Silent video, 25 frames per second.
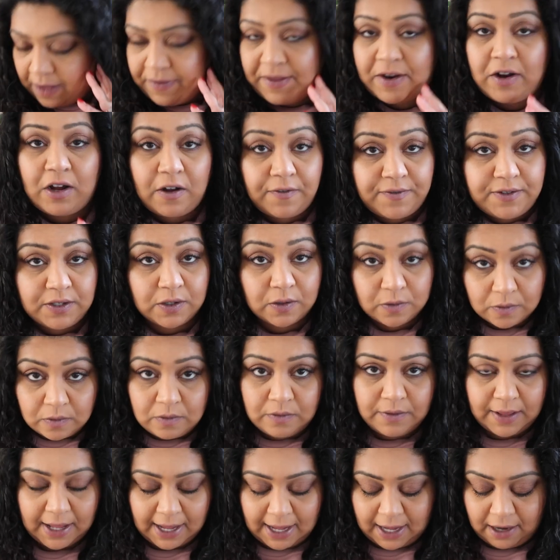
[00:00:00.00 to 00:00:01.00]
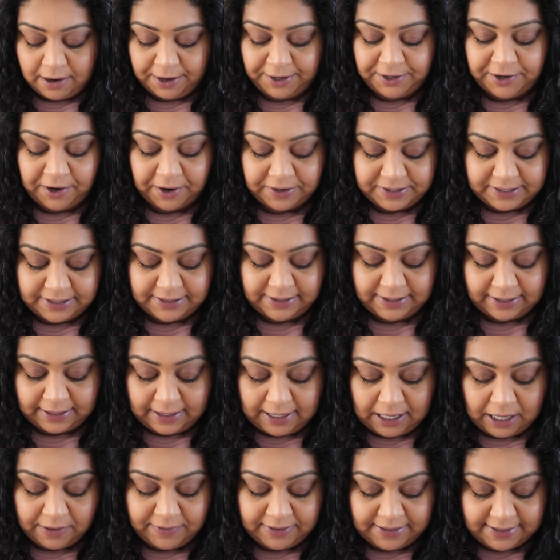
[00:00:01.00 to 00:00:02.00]
And then after all that, I noticed the
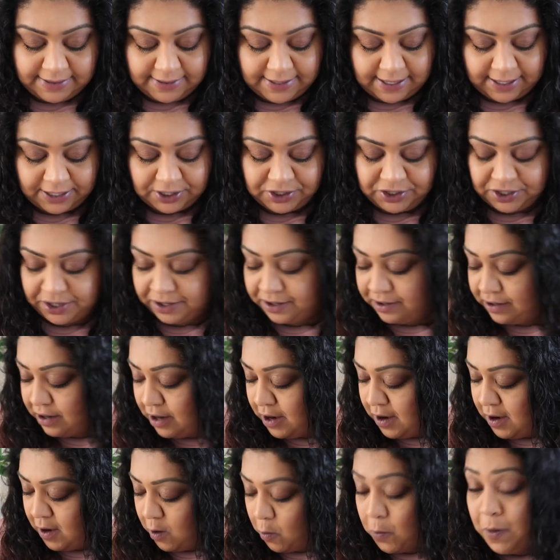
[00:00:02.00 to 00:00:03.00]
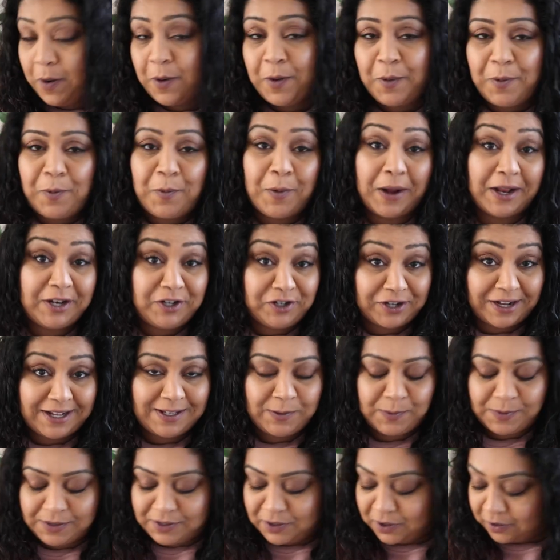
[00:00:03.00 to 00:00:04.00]
clearance section where Jas was